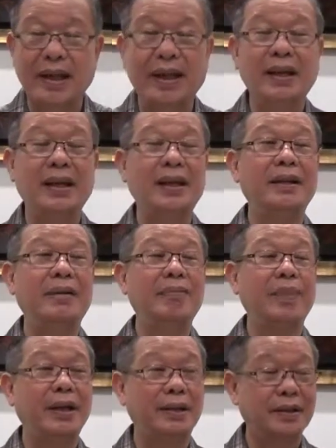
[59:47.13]

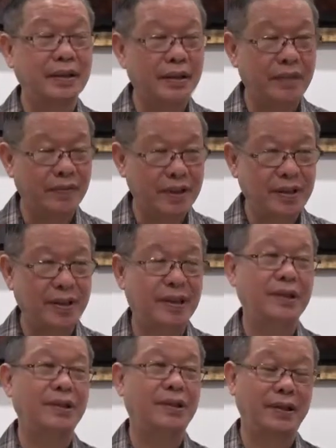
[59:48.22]
and mental
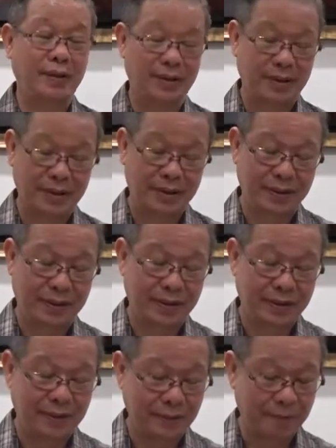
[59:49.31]
investigation.
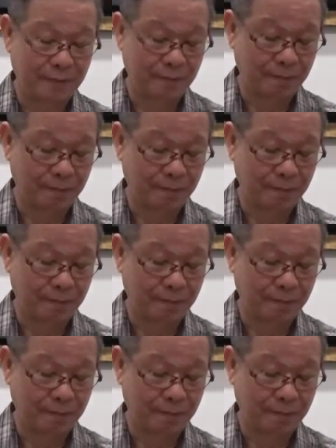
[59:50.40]
Okay?